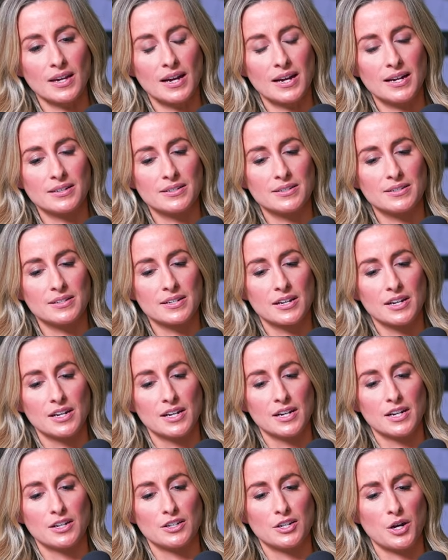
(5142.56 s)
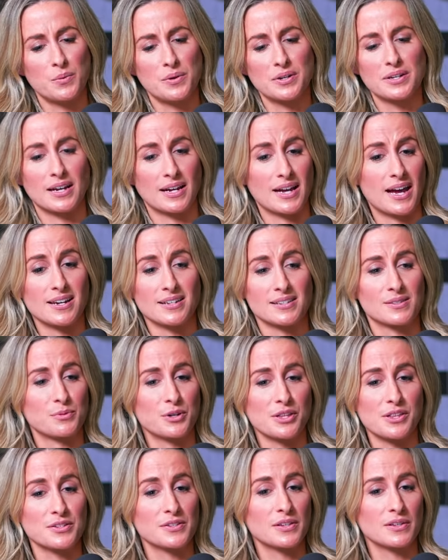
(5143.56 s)
and no one again it's
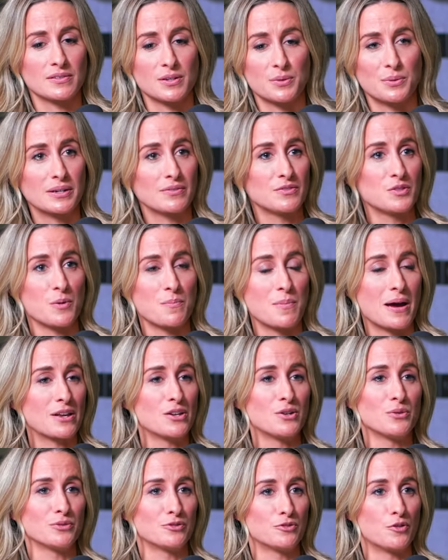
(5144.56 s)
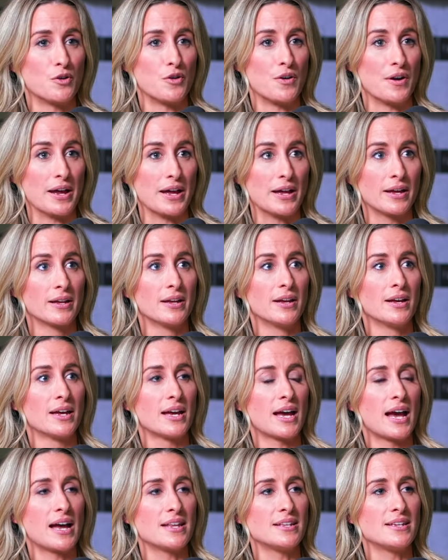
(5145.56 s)
one of those things no one gives you a manual for it
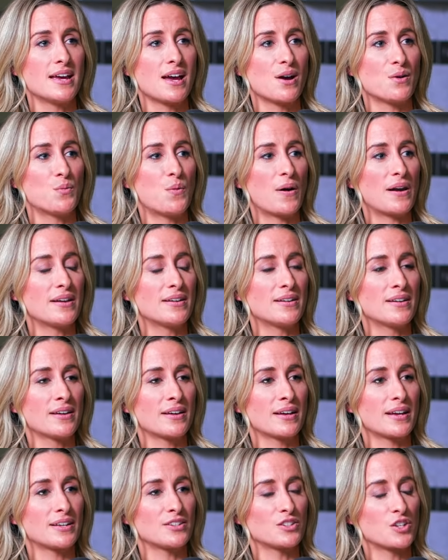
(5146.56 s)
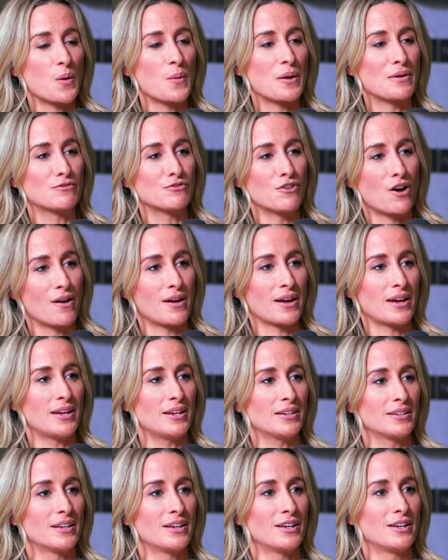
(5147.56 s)
and yet when it's going
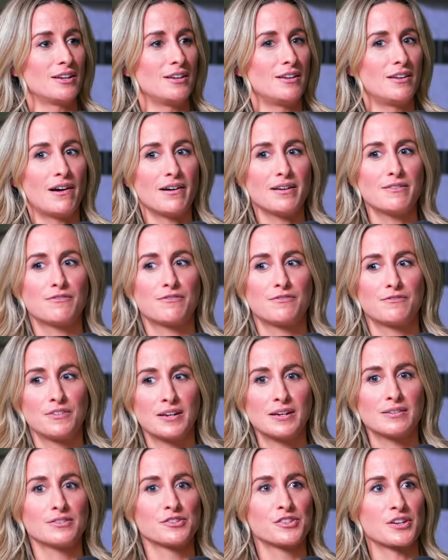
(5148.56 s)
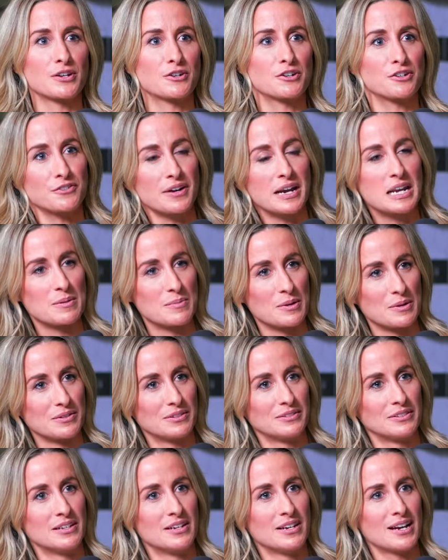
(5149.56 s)
right life feels
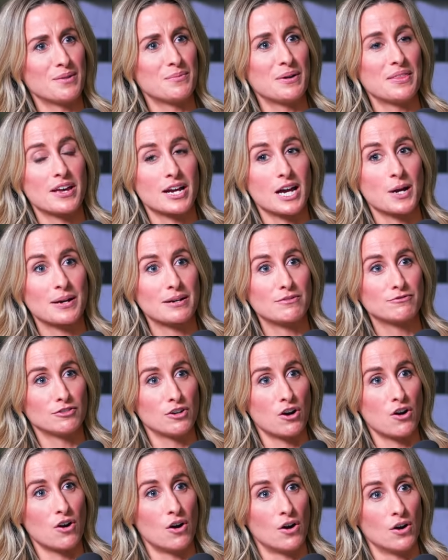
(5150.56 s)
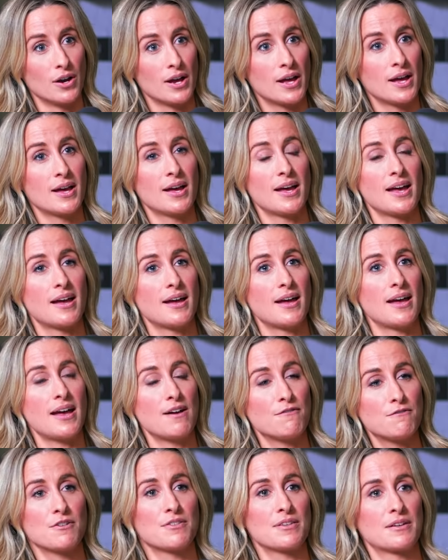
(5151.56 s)
incredible. And when they're going wrong,
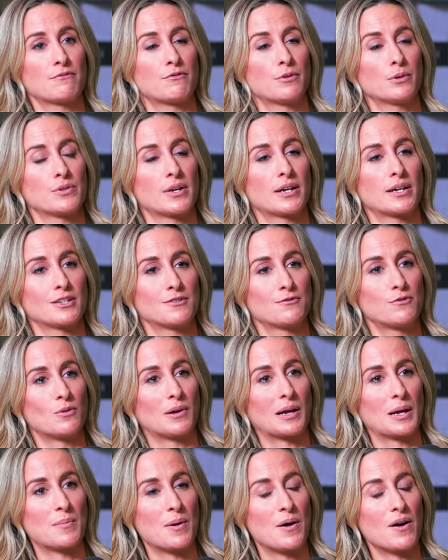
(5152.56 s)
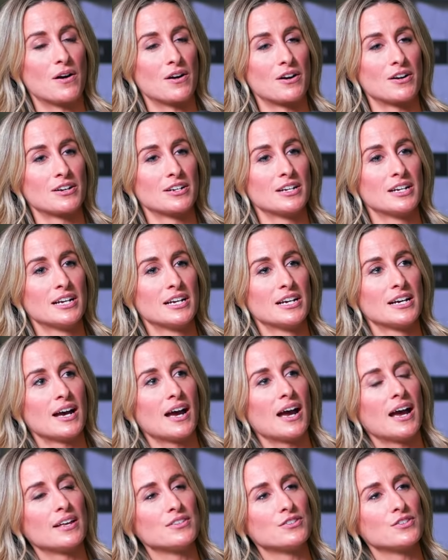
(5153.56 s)
everything feels like it's falling apart.
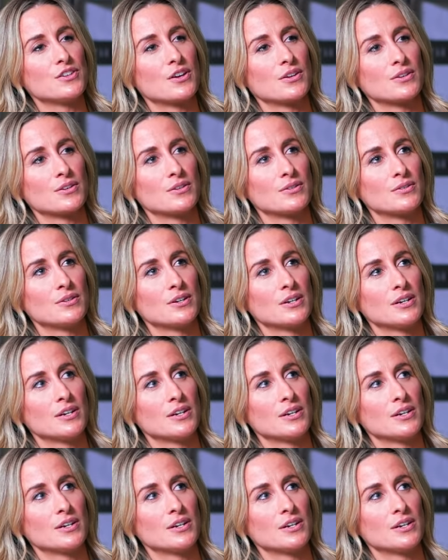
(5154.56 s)
And so, you